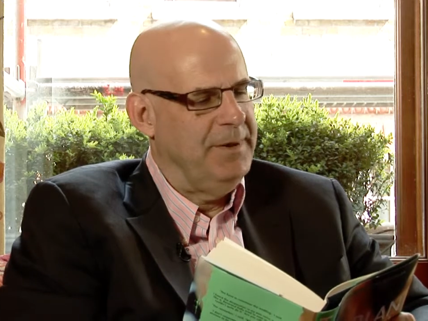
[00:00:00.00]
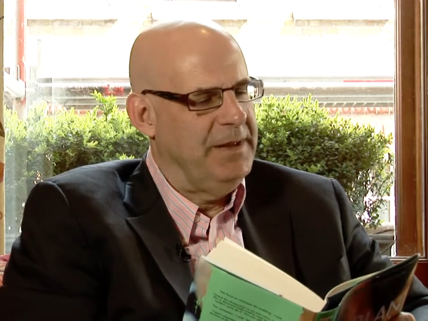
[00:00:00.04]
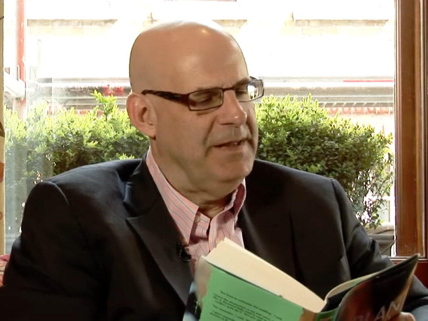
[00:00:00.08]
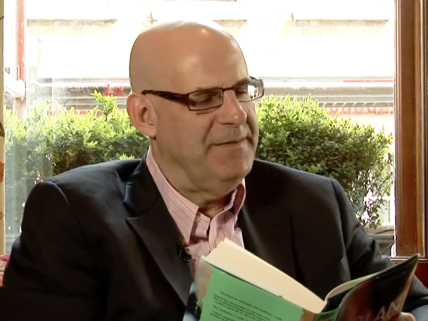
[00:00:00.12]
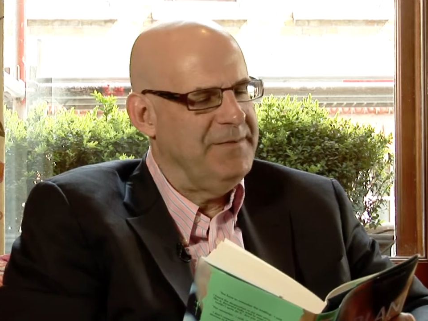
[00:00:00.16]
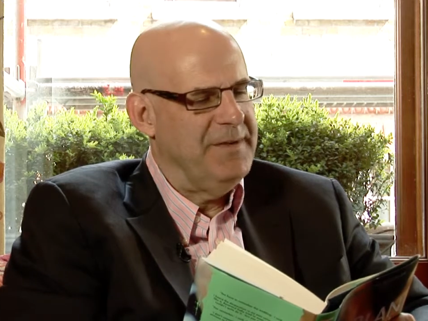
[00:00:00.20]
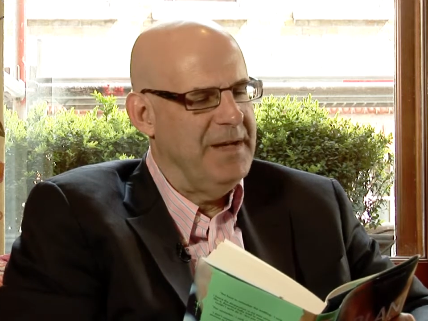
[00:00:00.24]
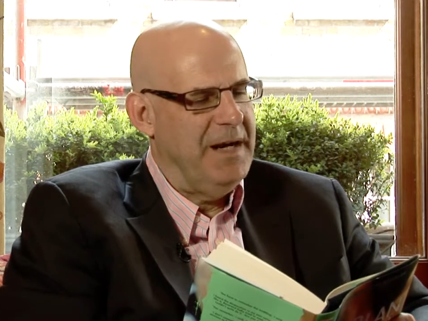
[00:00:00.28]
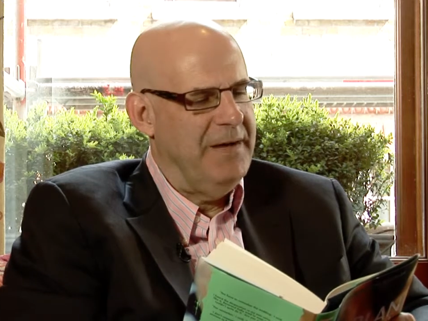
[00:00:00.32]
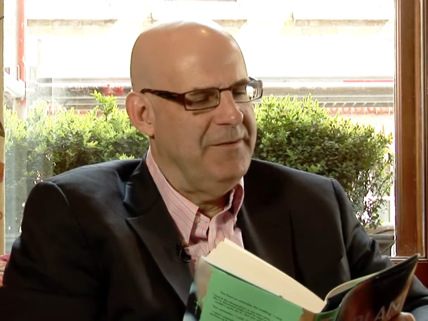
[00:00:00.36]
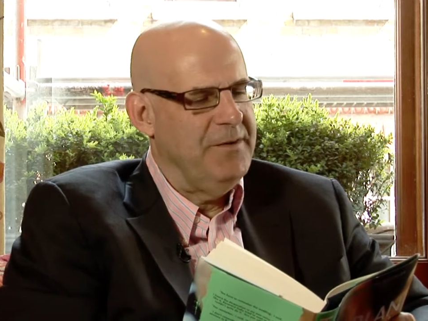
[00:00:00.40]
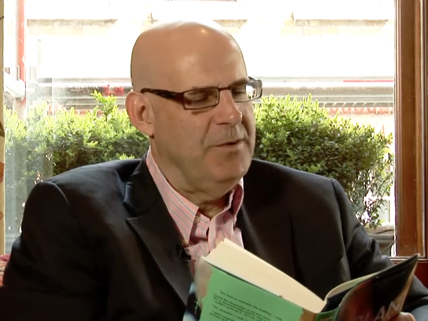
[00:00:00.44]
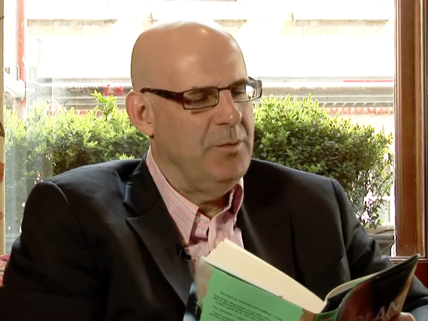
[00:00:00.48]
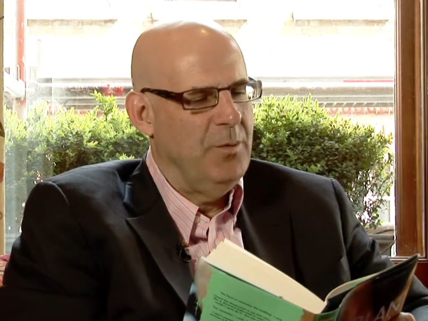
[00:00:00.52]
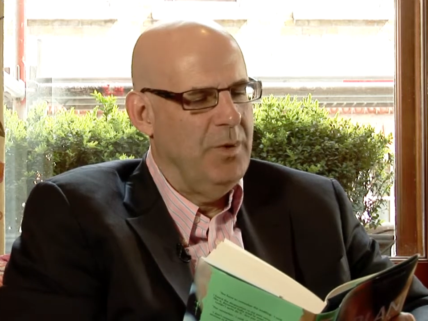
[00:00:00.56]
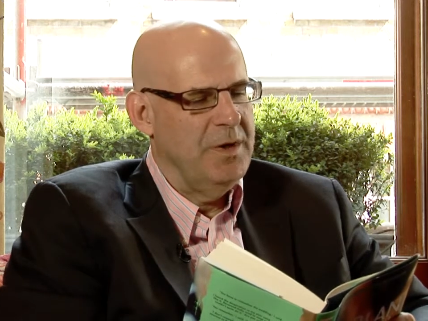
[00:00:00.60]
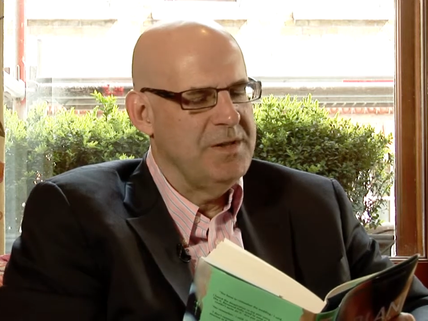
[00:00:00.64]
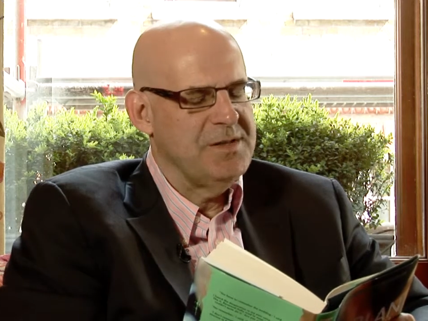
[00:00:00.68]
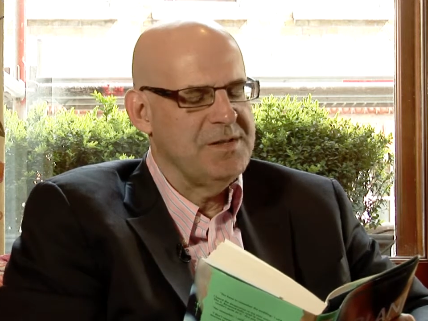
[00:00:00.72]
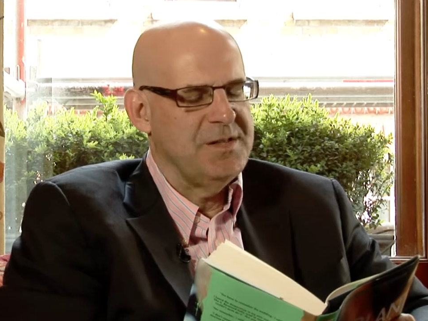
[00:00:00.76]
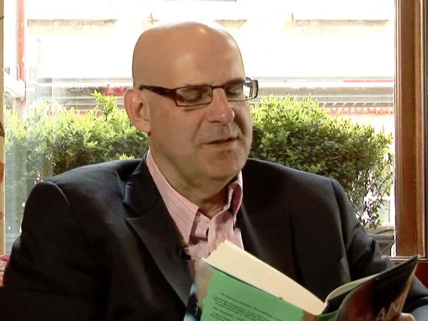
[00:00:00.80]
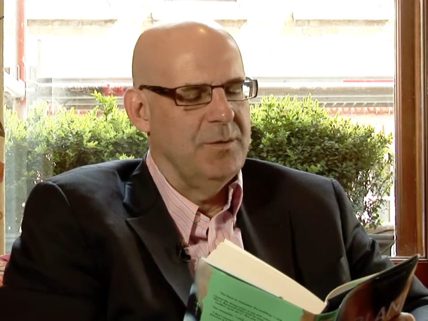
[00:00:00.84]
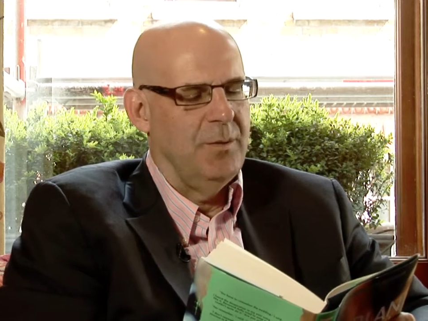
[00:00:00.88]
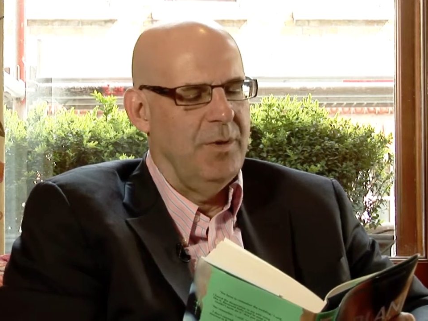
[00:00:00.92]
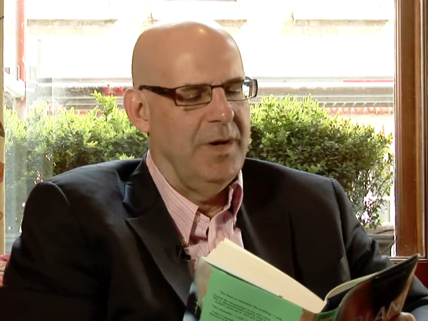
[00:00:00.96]
believe that every
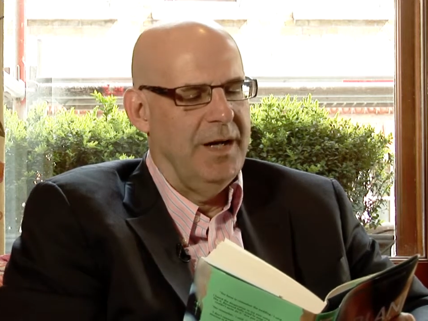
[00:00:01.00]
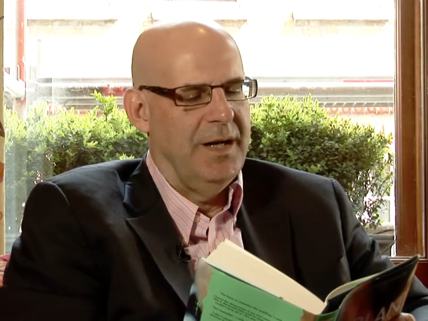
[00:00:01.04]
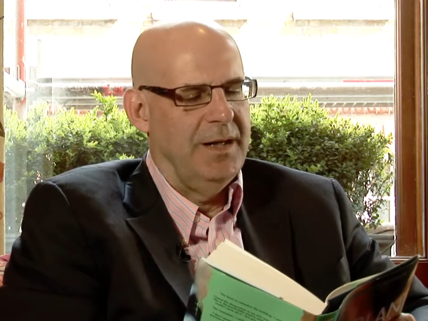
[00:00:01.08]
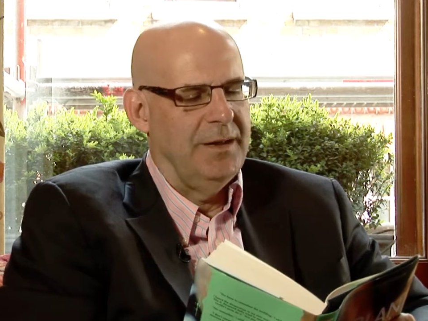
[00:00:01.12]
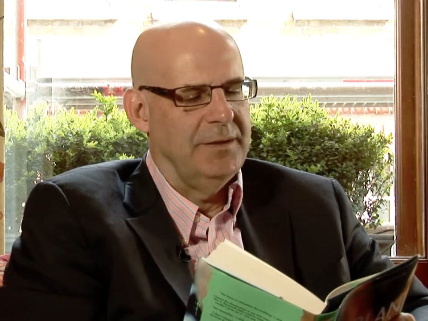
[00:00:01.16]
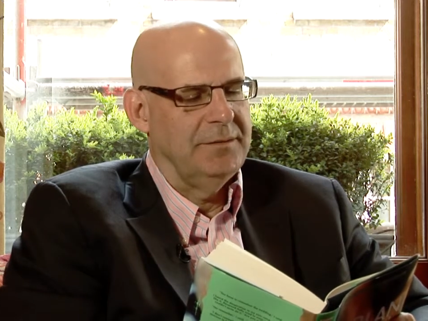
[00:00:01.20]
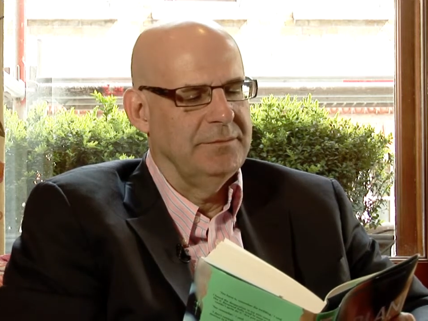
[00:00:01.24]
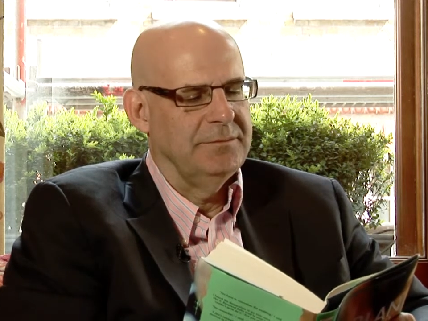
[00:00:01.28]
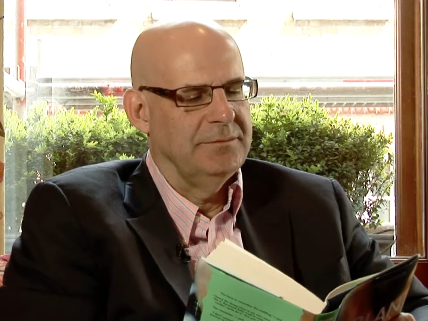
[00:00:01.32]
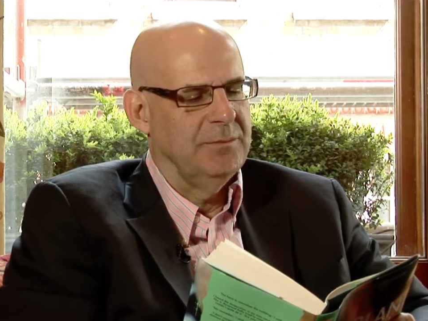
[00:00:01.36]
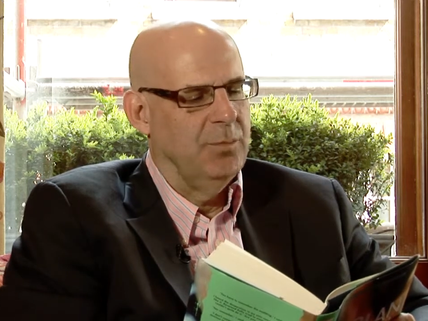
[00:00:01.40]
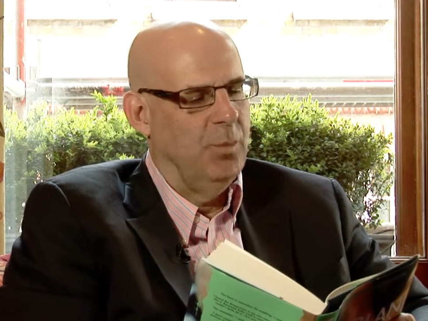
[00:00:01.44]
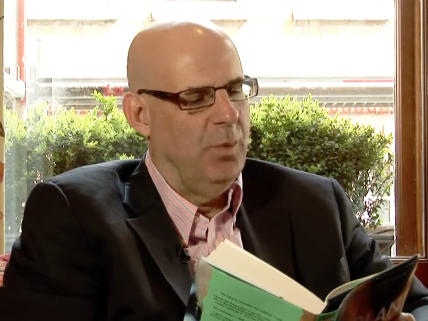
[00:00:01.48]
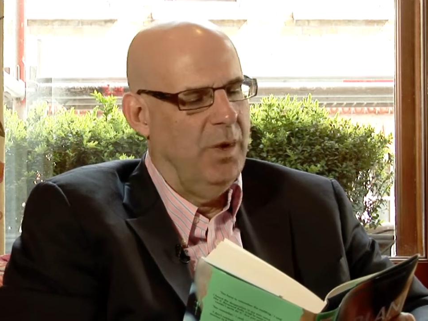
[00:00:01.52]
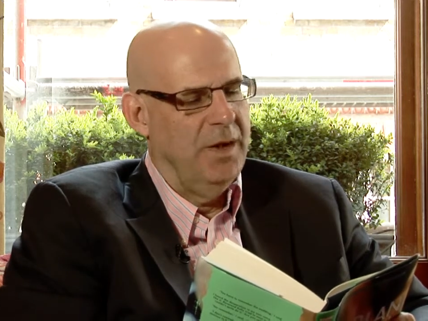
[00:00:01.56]
once in a while,